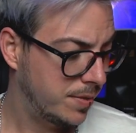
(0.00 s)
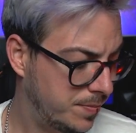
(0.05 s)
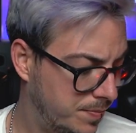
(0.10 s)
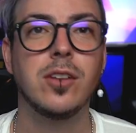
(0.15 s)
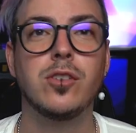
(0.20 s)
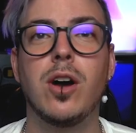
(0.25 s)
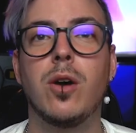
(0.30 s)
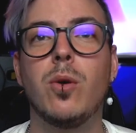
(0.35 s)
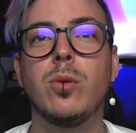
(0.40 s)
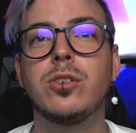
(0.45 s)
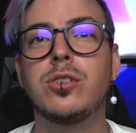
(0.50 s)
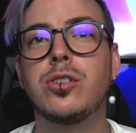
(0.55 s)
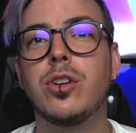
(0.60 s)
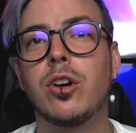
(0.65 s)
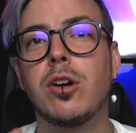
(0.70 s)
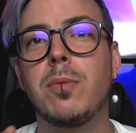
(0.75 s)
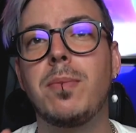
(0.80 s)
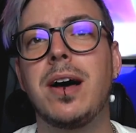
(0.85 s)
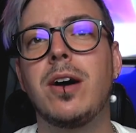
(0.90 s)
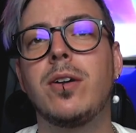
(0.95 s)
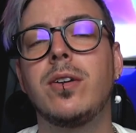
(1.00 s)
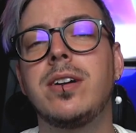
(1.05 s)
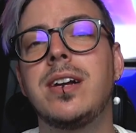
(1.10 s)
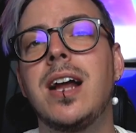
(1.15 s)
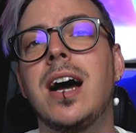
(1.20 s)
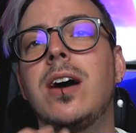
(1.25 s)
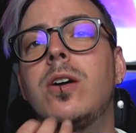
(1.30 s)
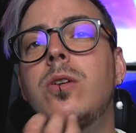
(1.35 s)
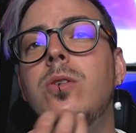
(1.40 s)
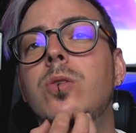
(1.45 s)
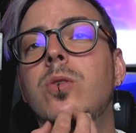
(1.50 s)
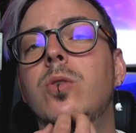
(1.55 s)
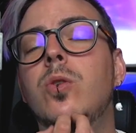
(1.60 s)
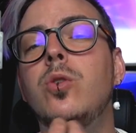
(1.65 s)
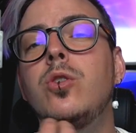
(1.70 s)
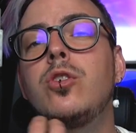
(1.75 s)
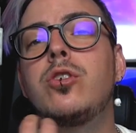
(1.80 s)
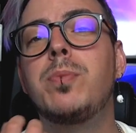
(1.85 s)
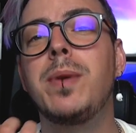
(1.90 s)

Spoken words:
So I want to talk about now who's